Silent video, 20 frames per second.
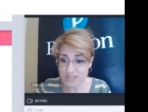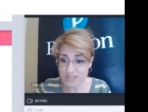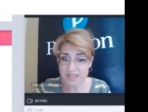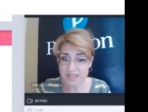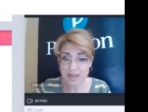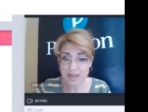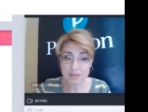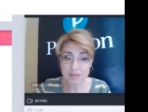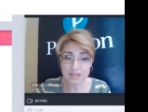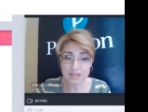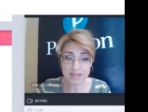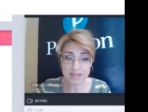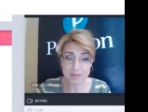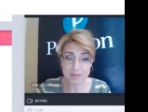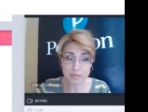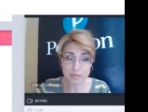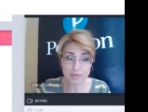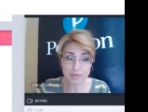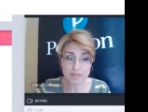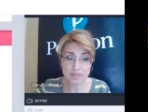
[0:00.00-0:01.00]
just some
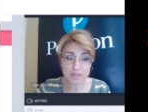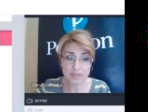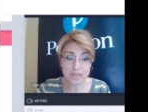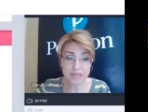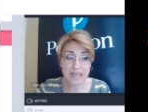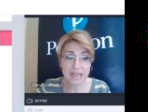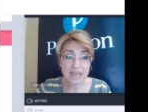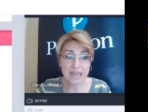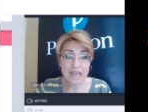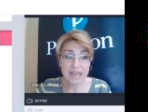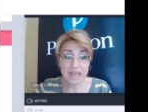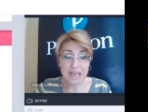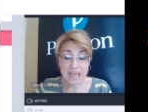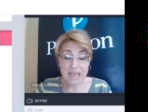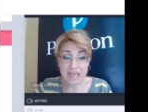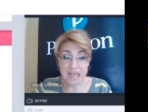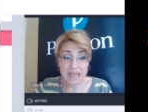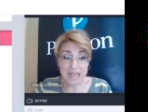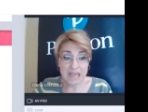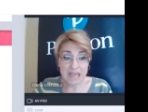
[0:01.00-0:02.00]
examples.
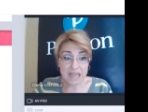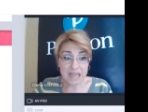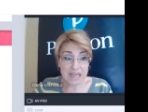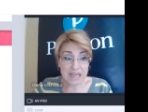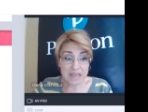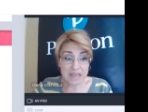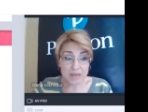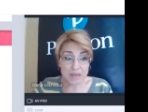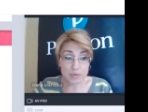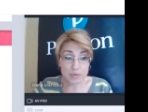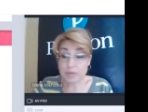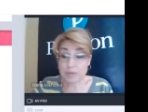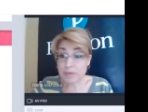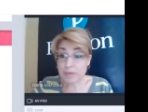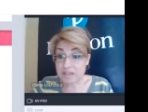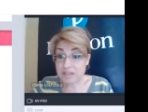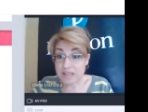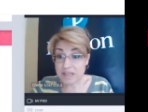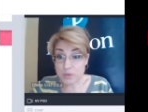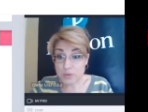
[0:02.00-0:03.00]
What
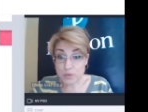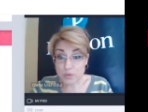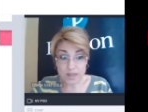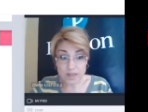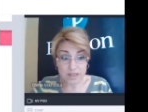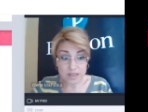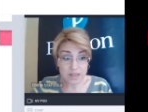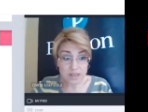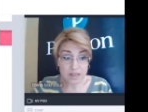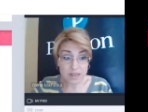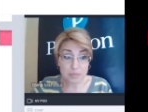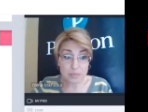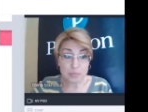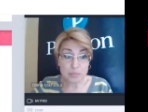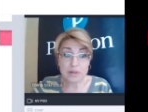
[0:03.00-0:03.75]
about this one?